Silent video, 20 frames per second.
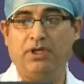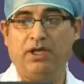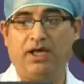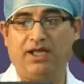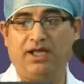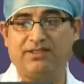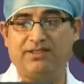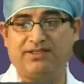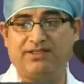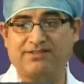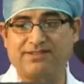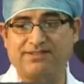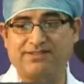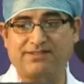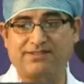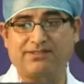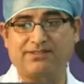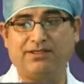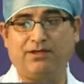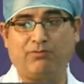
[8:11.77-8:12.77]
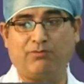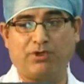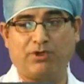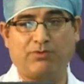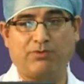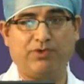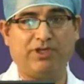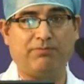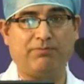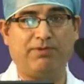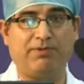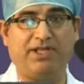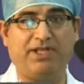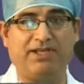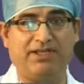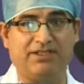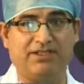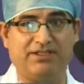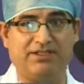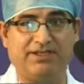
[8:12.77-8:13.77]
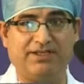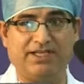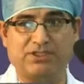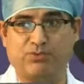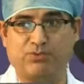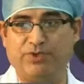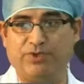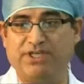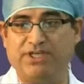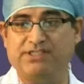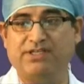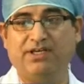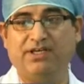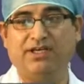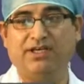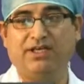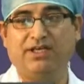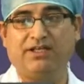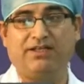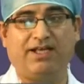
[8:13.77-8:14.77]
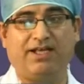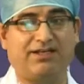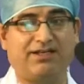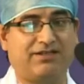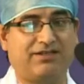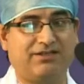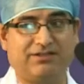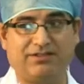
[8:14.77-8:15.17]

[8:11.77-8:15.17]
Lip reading: And this is what we are planning in the next phase, that